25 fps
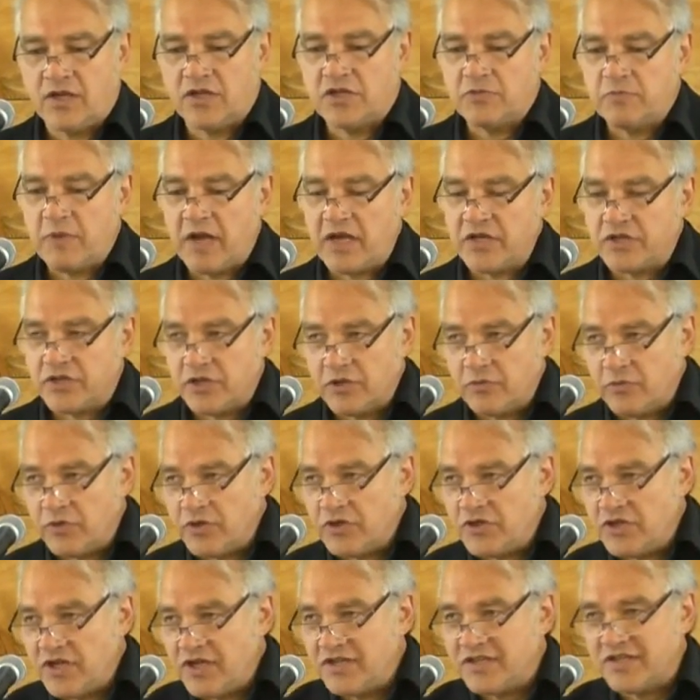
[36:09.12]
And especially
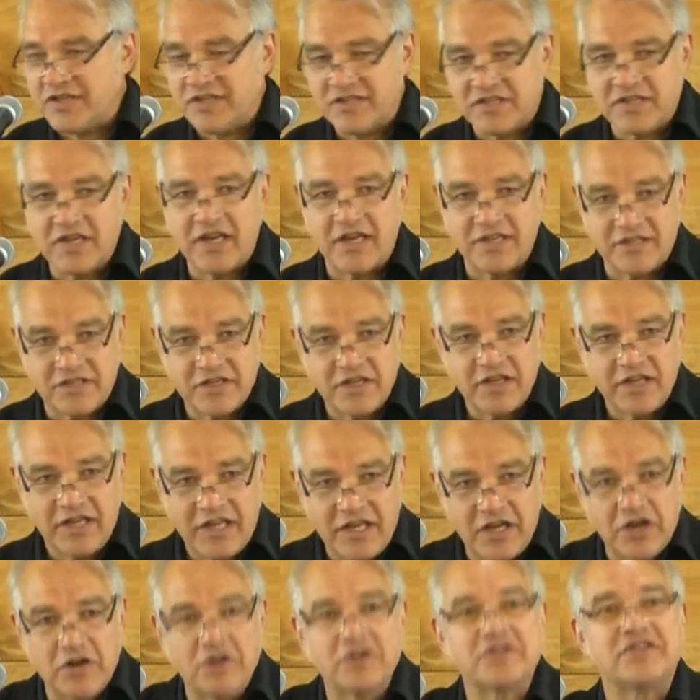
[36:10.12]
when Jesus says,
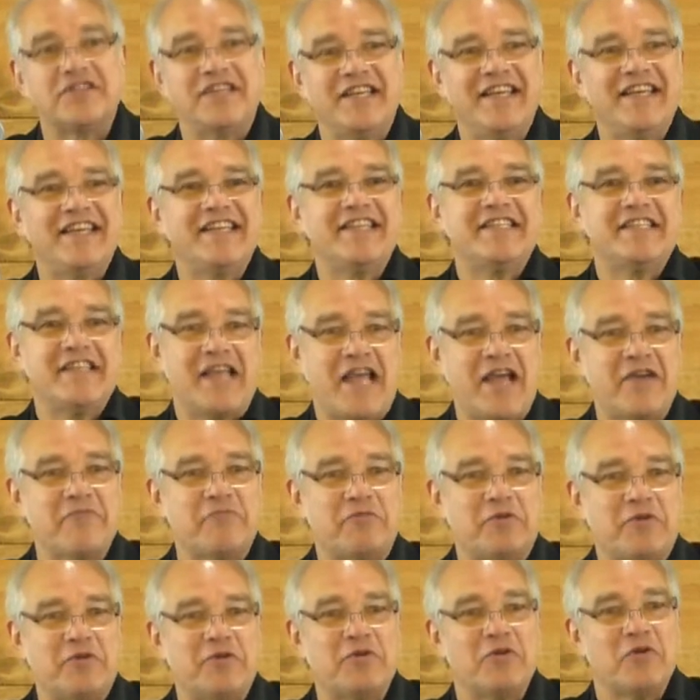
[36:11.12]
here's the
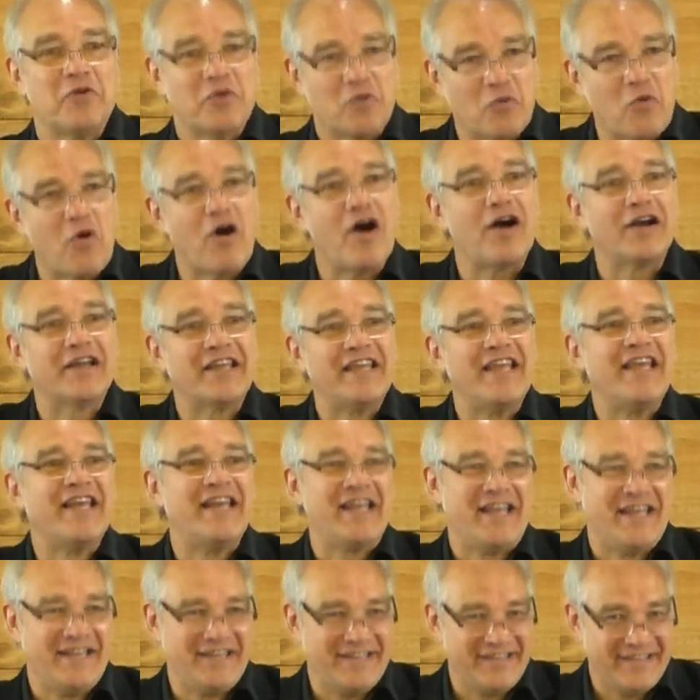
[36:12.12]
example, walk
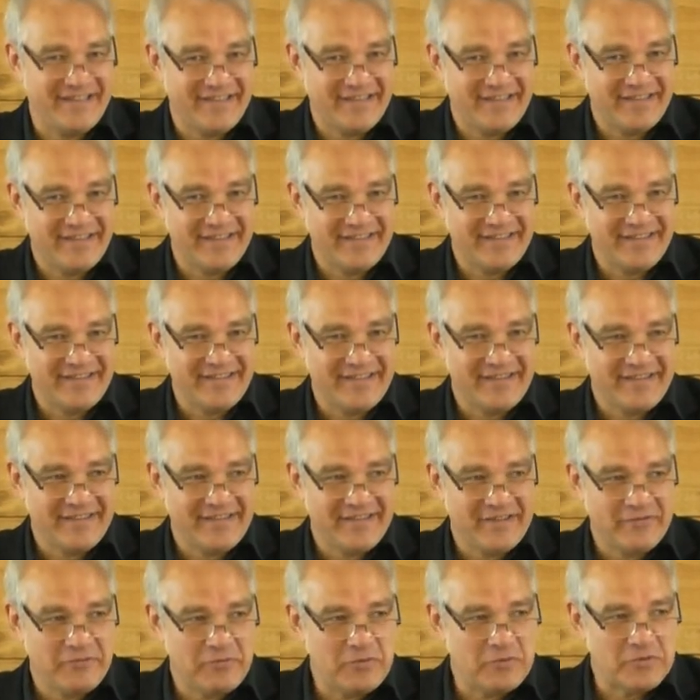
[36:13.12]
in it.
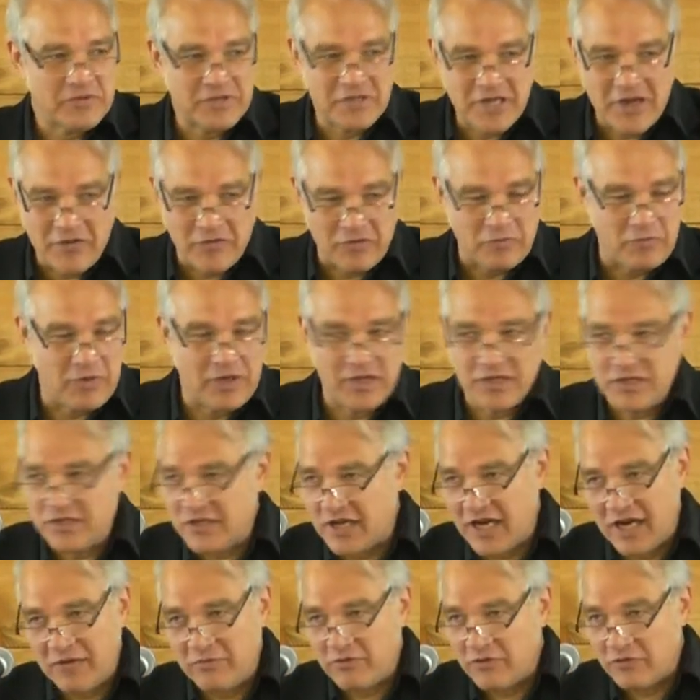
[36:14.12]
We must never be
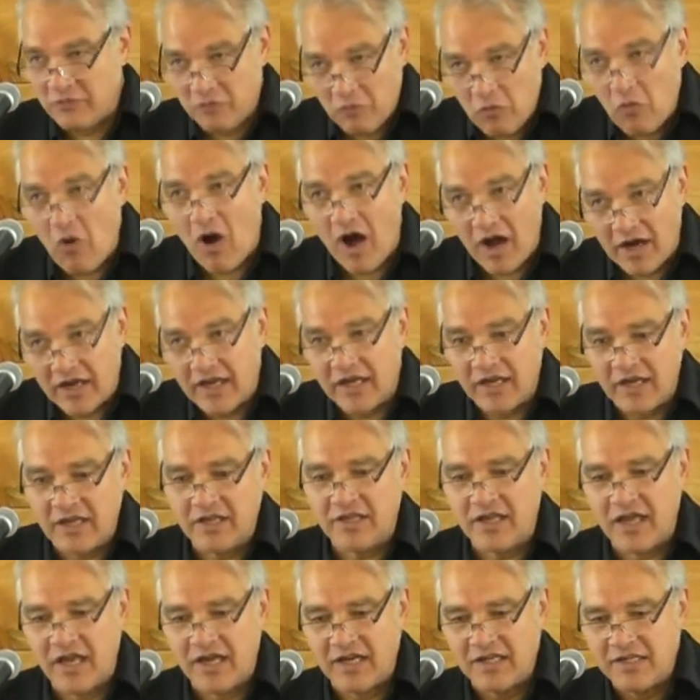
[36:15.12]
ashamed of
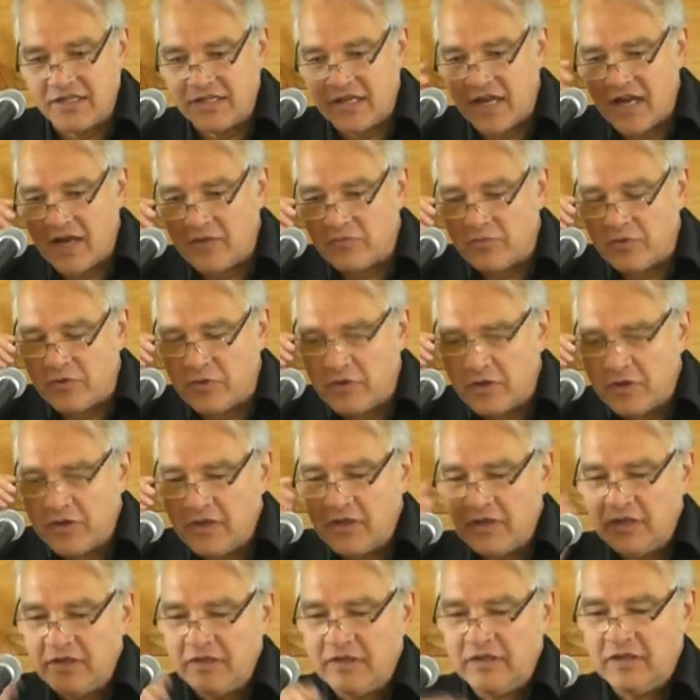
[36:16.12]
walking in that example.